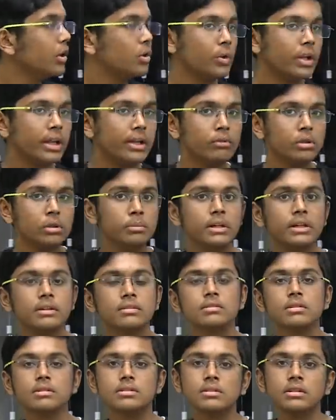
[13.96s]
Today we'll be
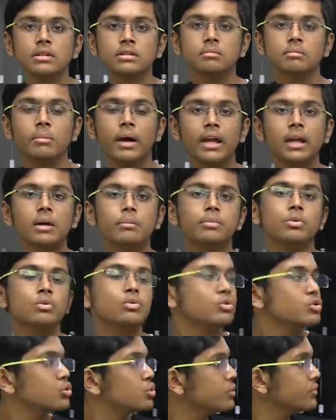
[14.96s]
discussing my
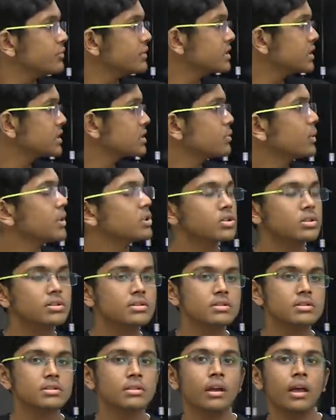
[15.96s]
approach to physics
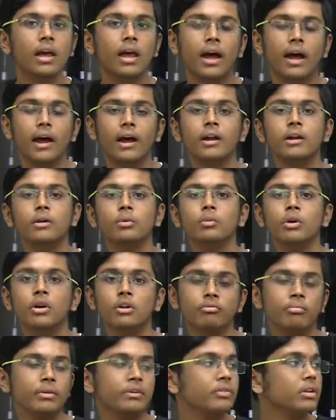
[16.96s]
questions and one
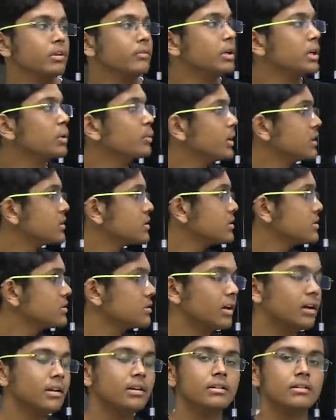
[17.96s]
of my favorite
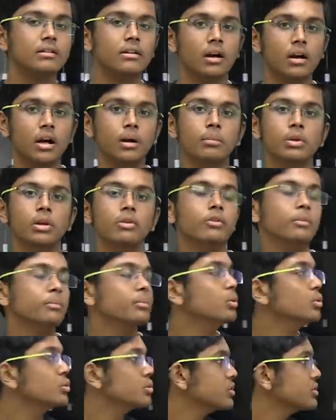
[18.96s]
questions and a couple of
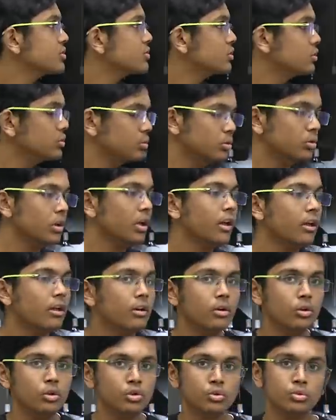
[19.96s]
approaches to
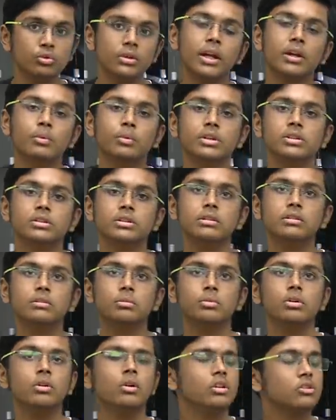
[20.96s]
go through that
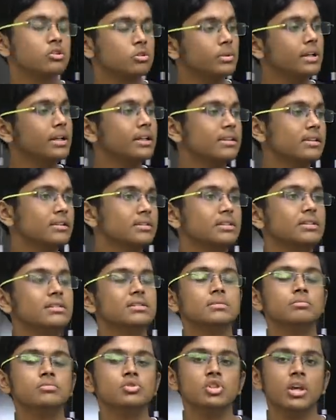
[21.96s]
question. We'll also be discussing
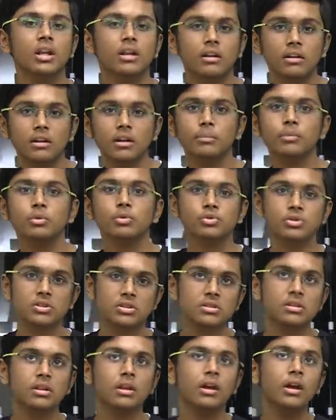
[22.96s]
some general
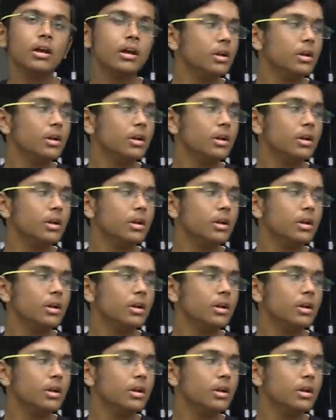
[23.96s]
approaches